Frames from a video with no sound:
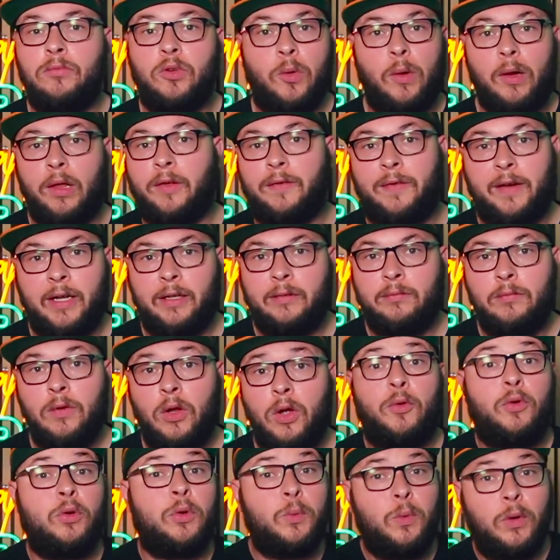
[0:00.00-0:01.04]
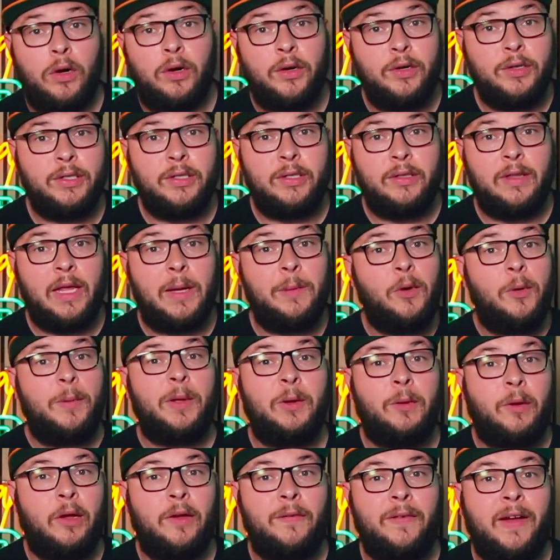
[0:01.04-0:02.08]
qualified. Or worse, they won't be
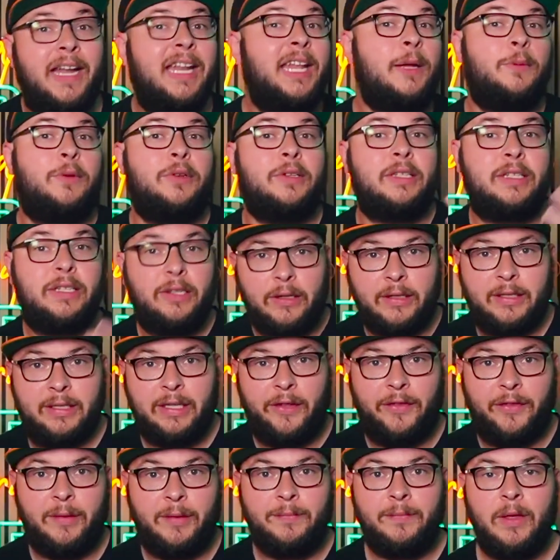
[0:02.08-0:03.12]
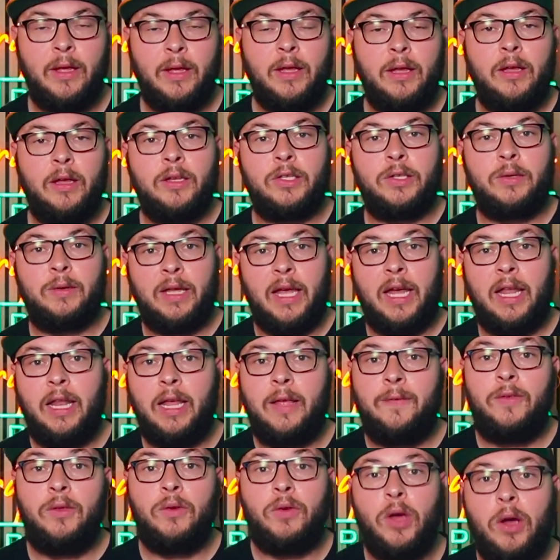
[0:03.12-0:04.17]
qualified and we'll still sell them. So again,
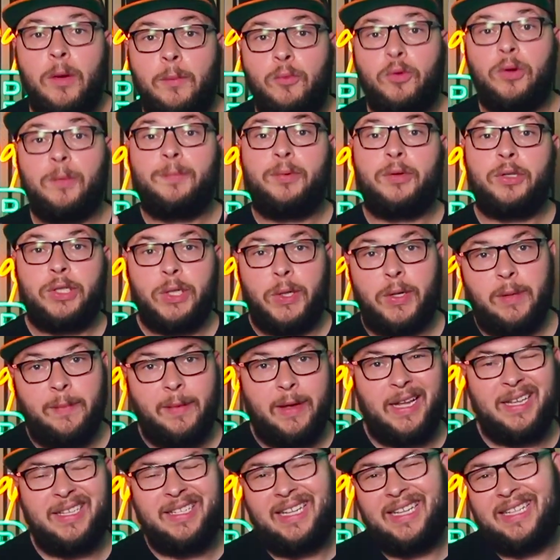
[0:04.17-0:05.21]
if you go more persona-based,